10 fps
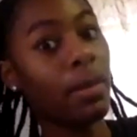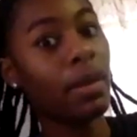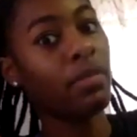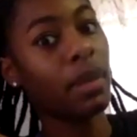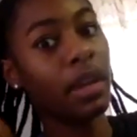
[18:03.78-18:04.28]

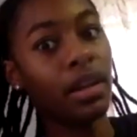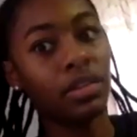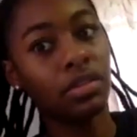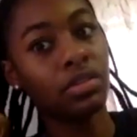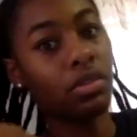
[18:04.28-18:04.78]
off my hair and
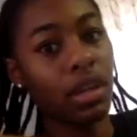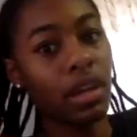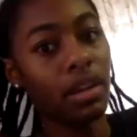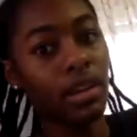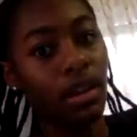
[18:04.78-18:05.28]
just throwing
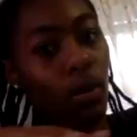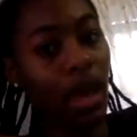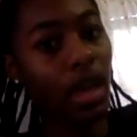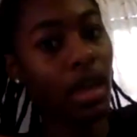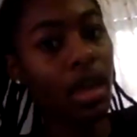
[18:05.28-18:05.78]
it
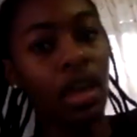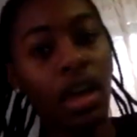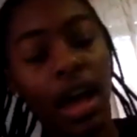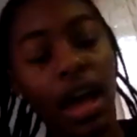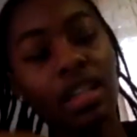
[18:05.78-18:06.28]
away.
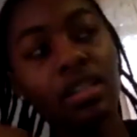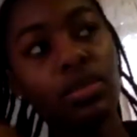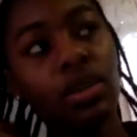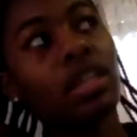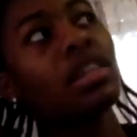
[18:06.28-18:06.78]
I had to more
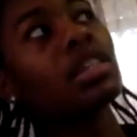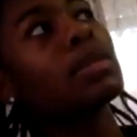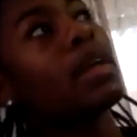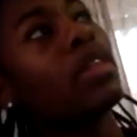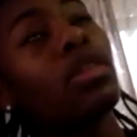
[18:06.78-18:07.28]
or less
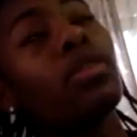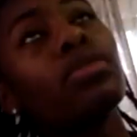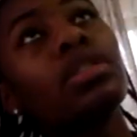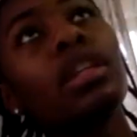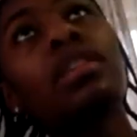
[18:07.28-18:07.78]
explain
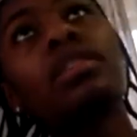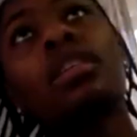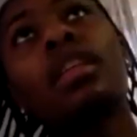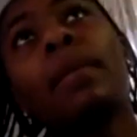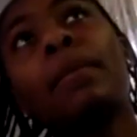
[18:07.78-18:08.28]
those things to
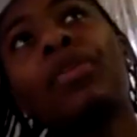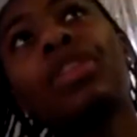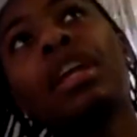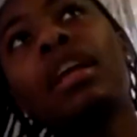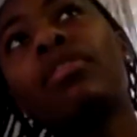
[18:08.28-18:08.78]
them, but
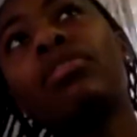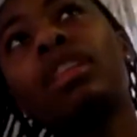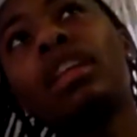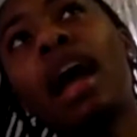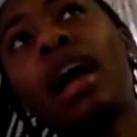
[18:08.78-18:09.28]
they never
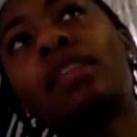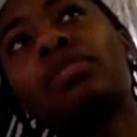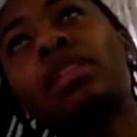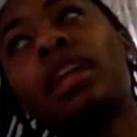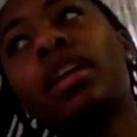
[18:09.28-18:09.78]
really asked
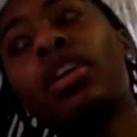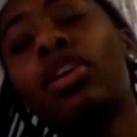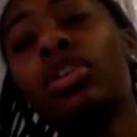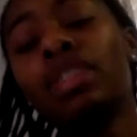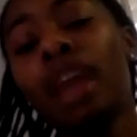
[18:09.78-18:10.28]
me like
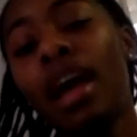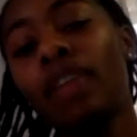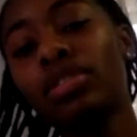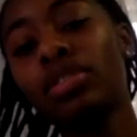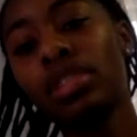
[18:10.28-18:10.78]
tap
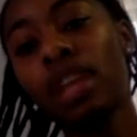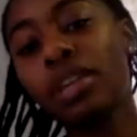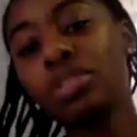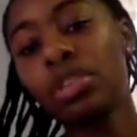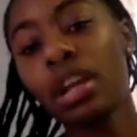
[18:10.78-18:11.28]
to
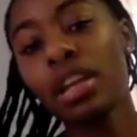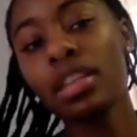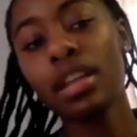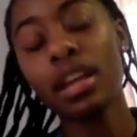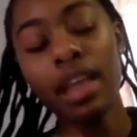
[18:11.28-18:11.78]
touch or
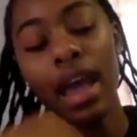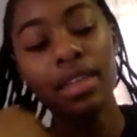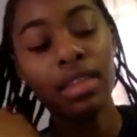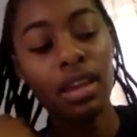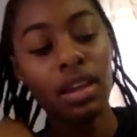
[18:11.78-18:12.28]
anything like that. I
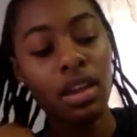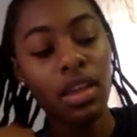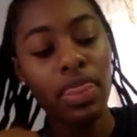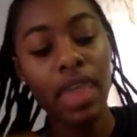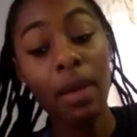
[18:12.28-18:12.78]
think
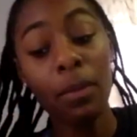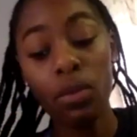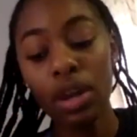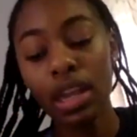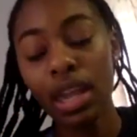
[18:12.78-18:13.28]
that
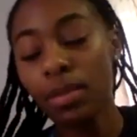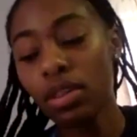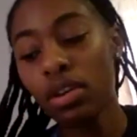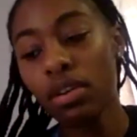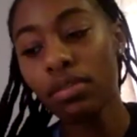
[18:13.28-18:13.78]
more came
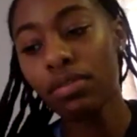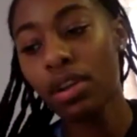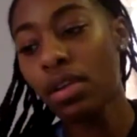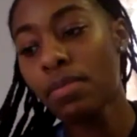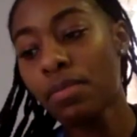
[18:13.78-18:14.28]
along
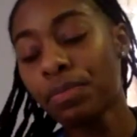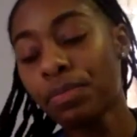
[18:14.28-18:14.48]
from